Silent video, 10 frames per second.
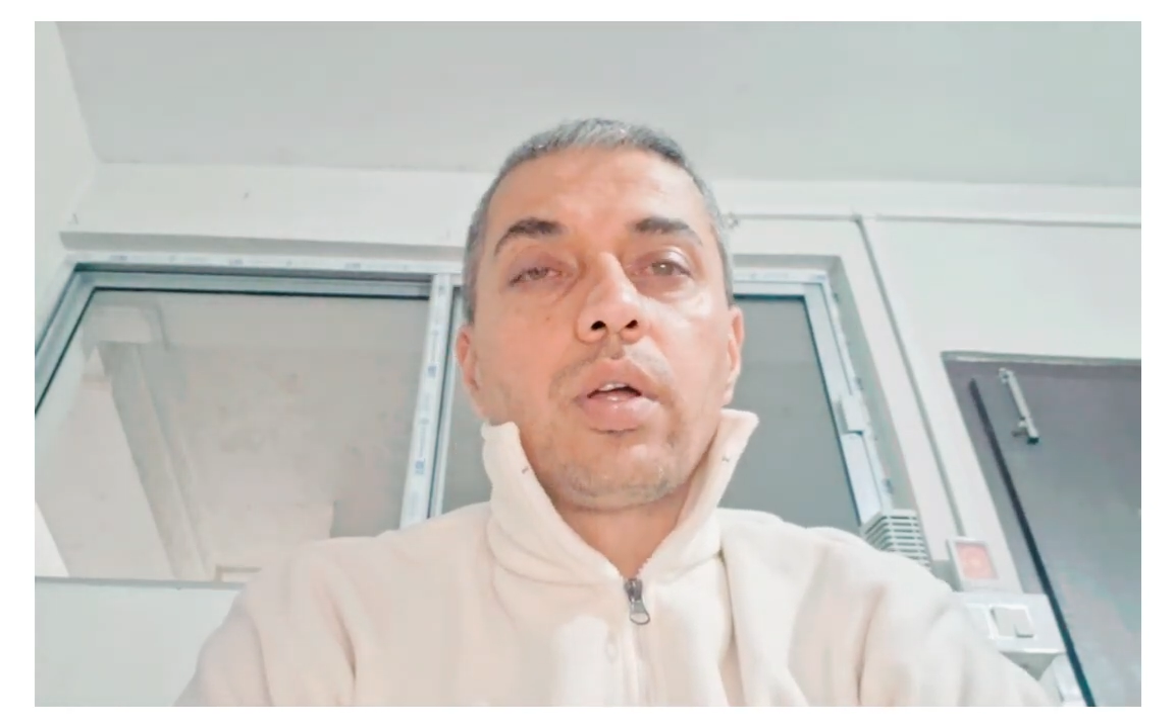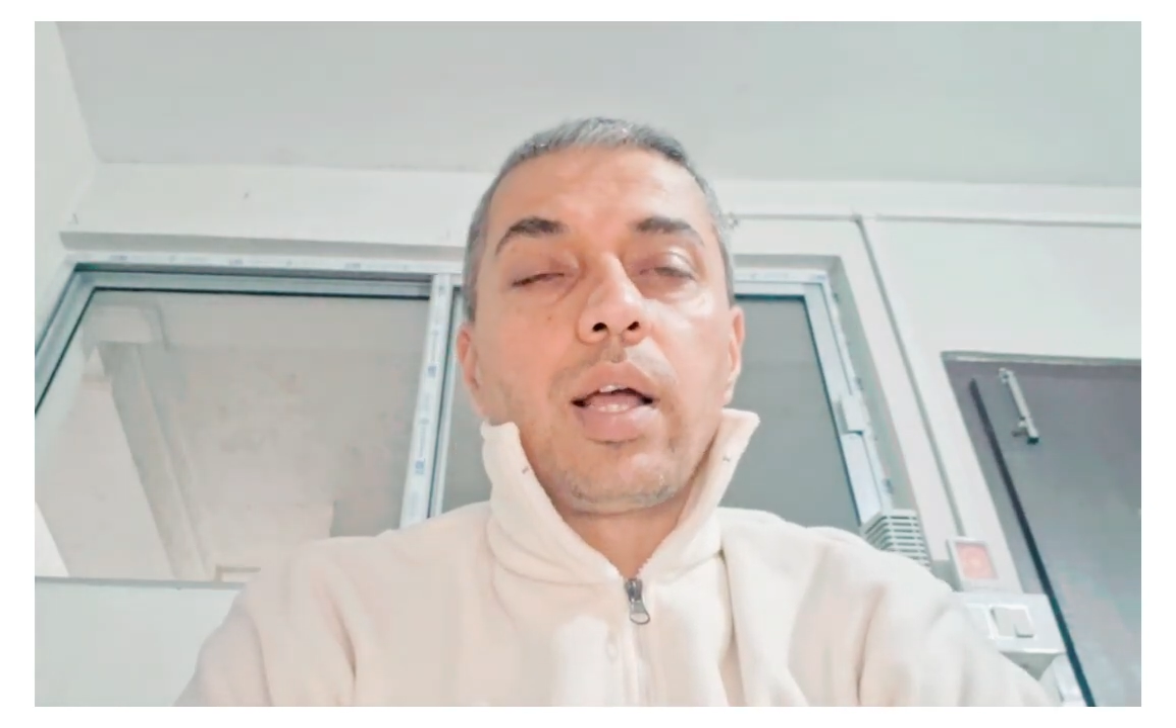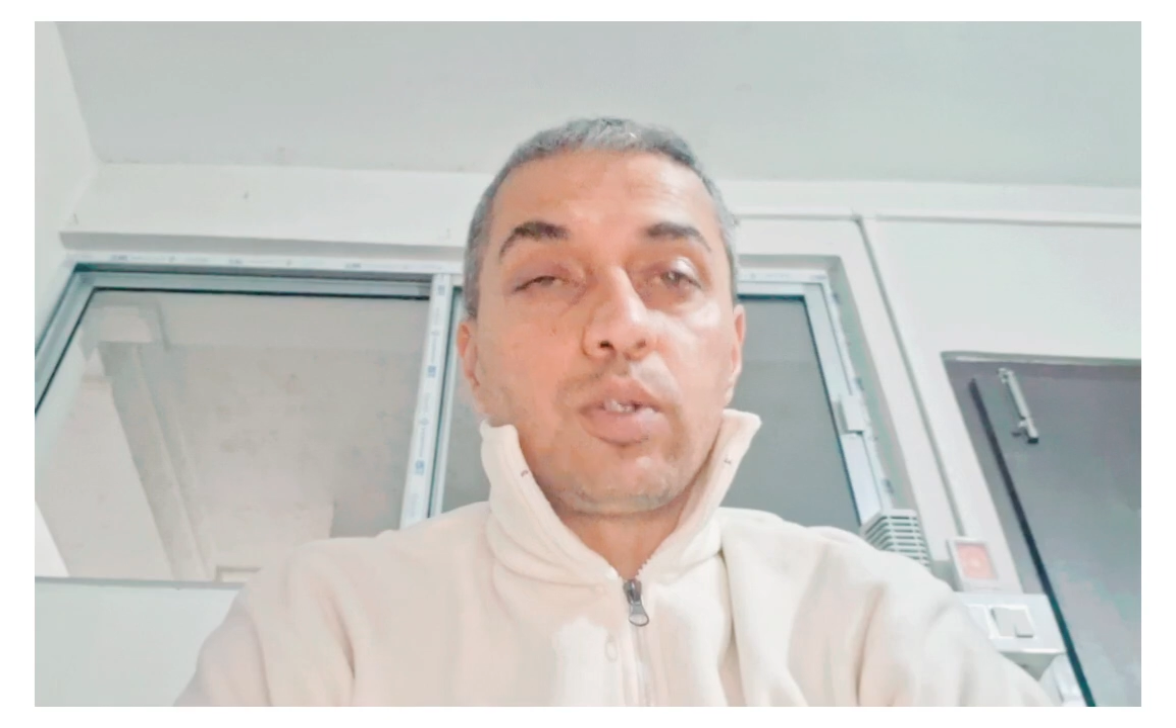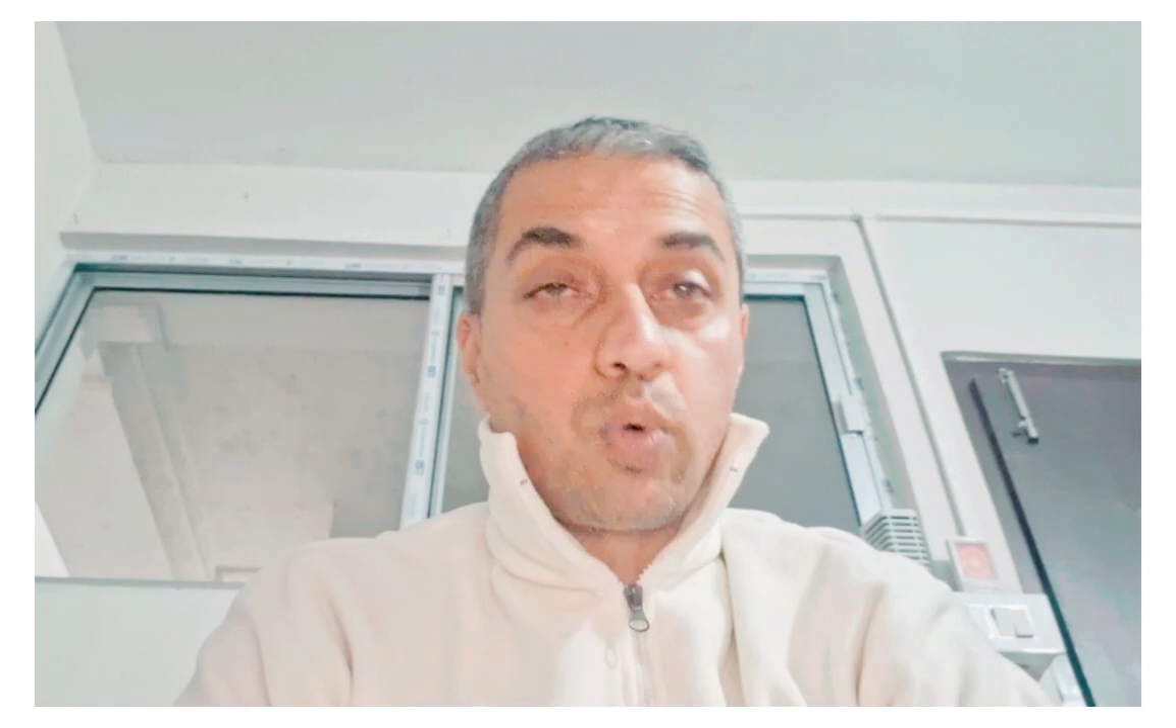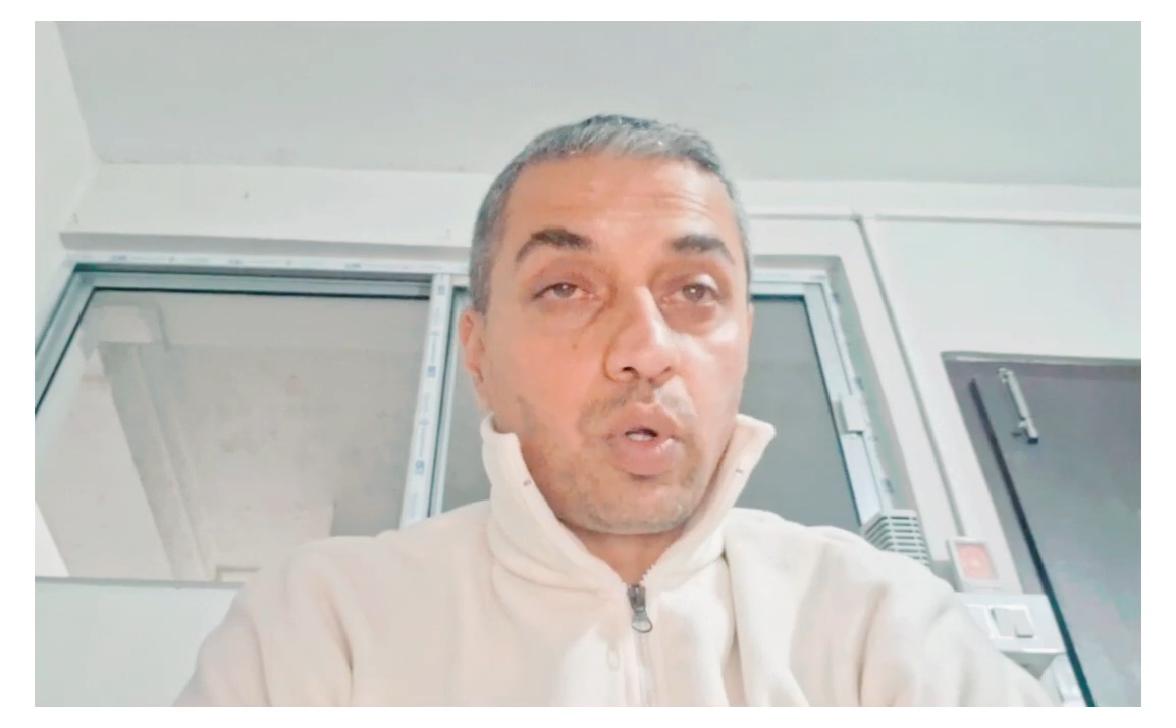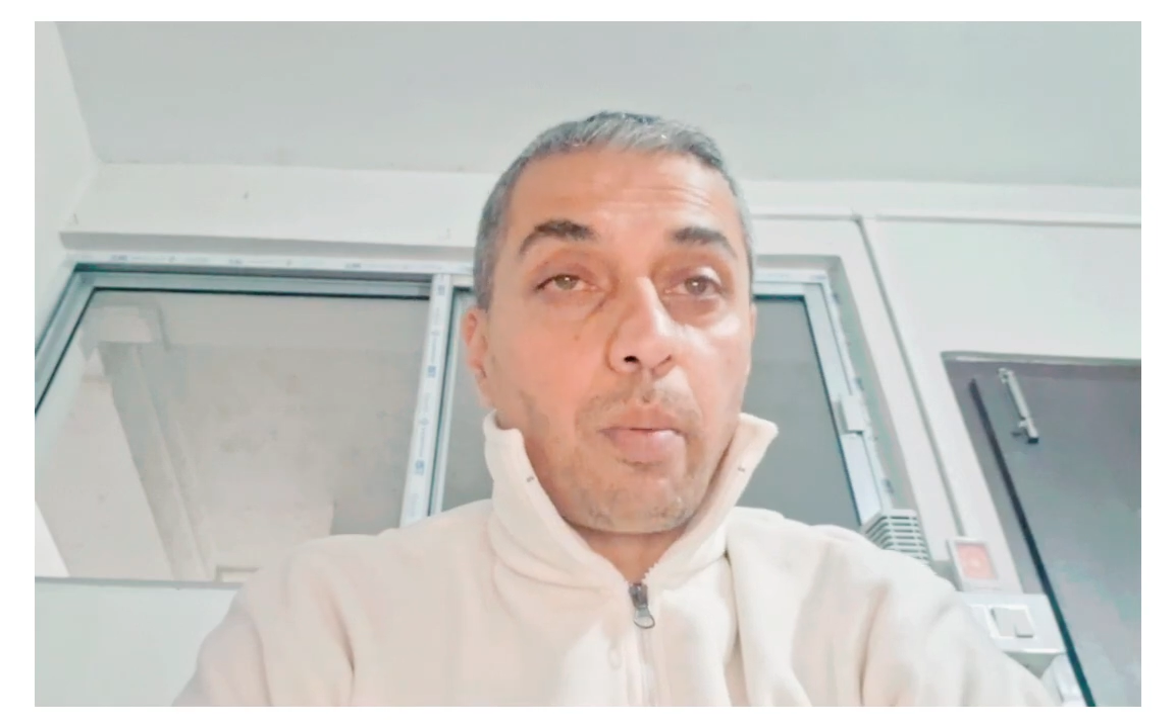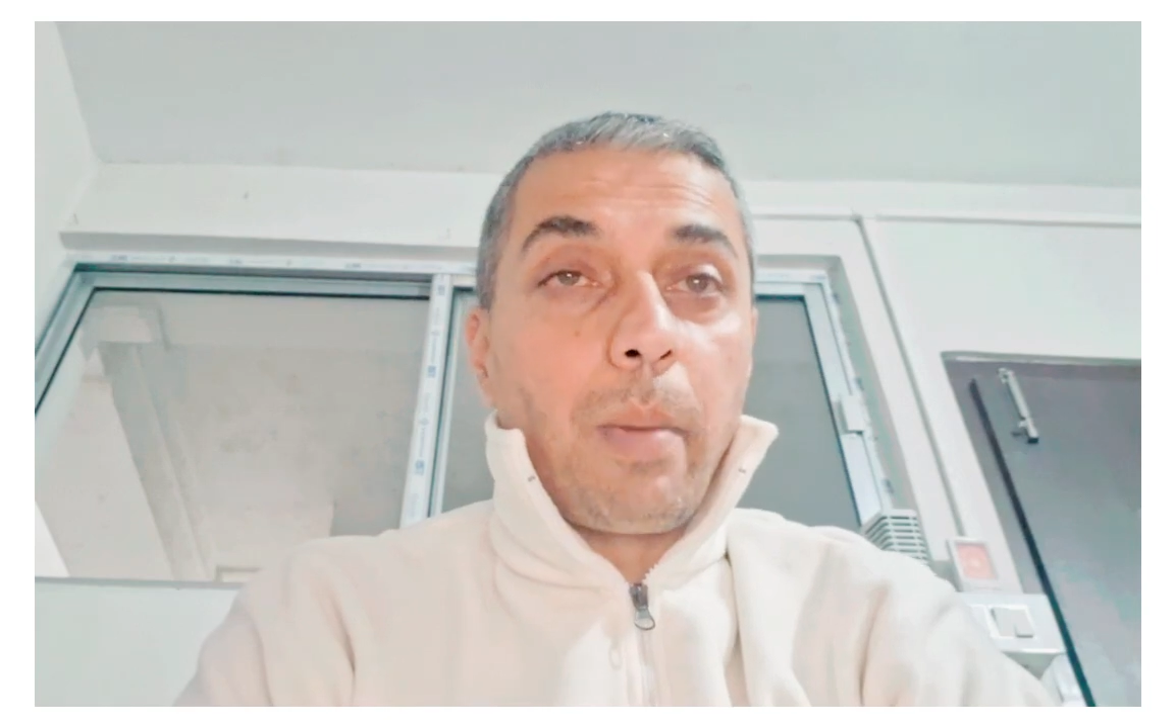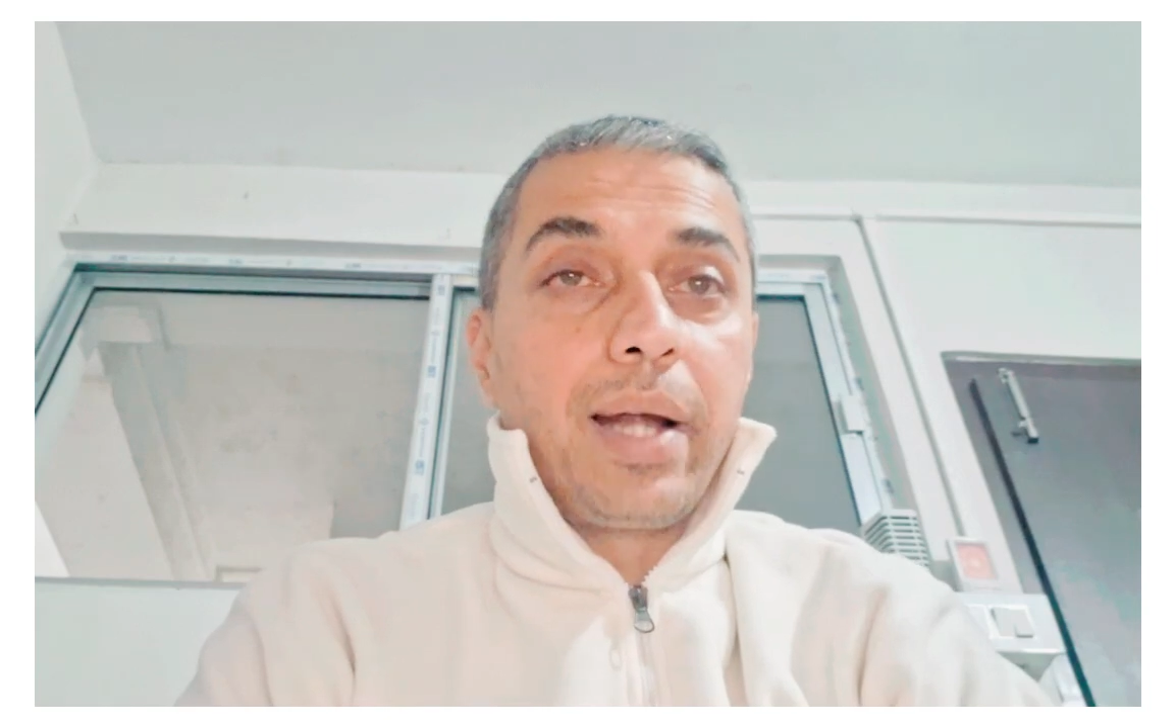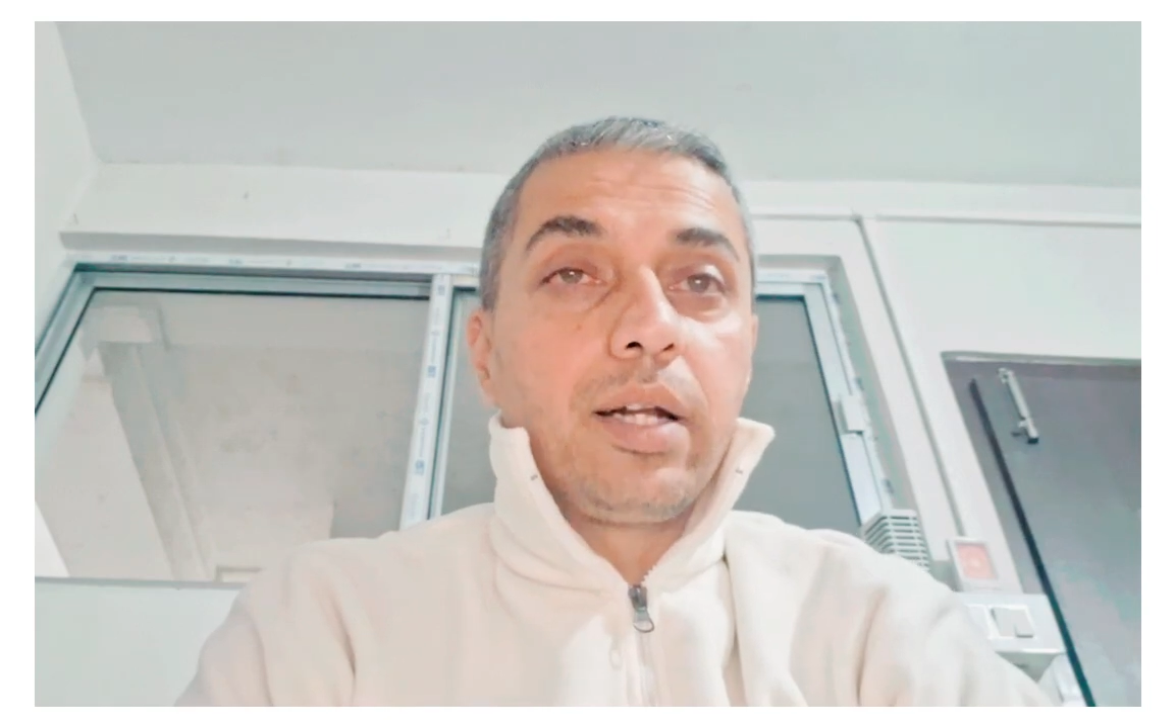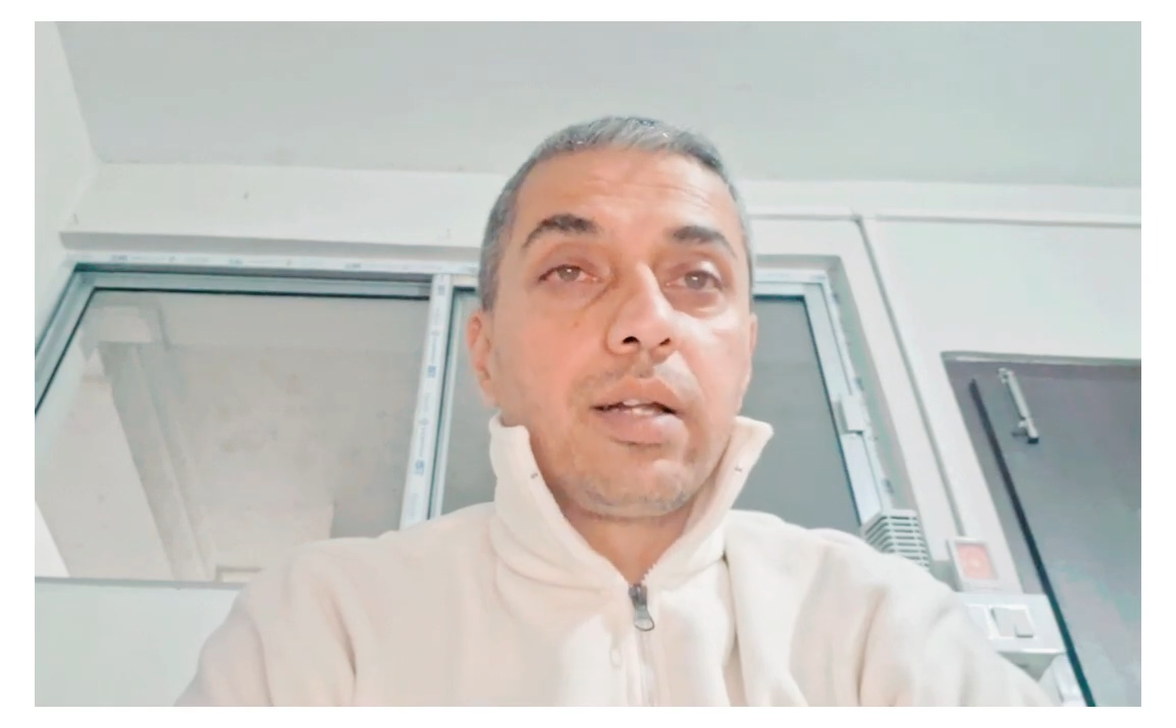and so your
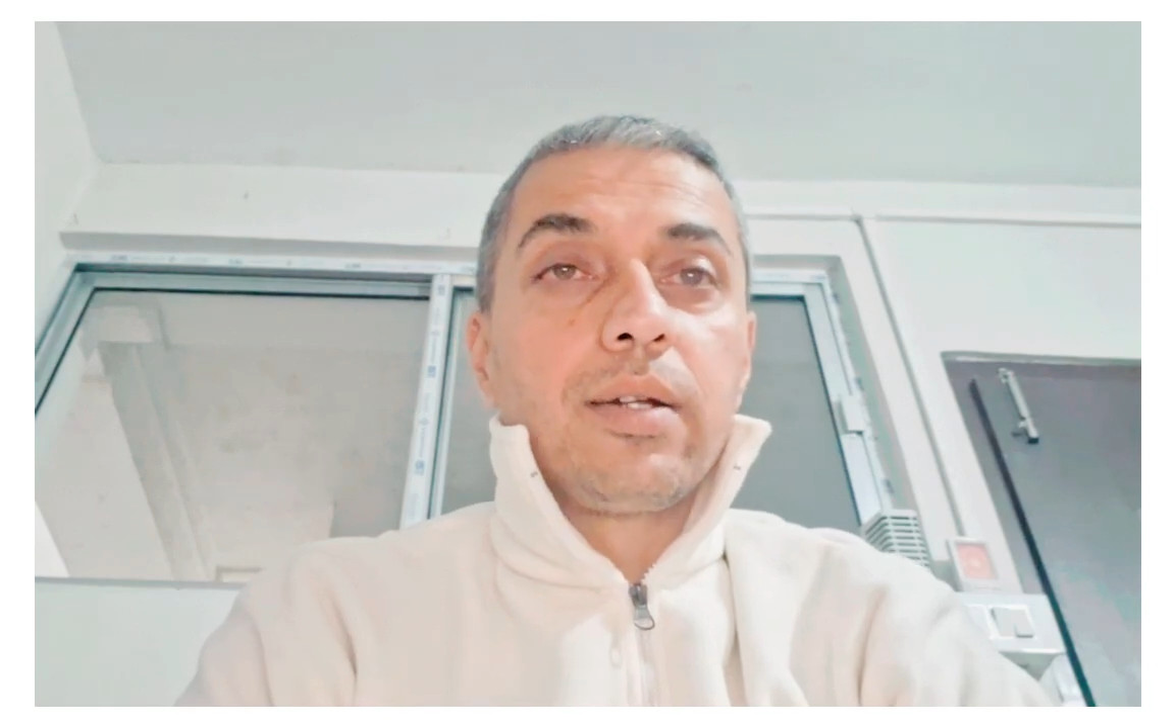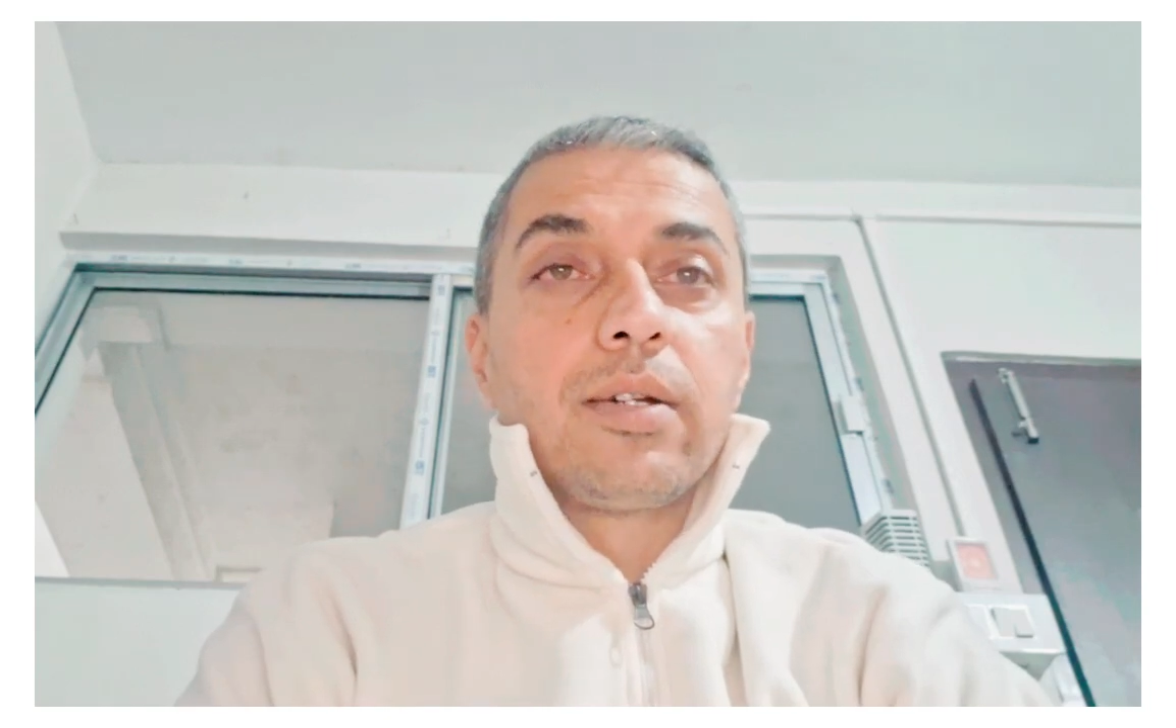mind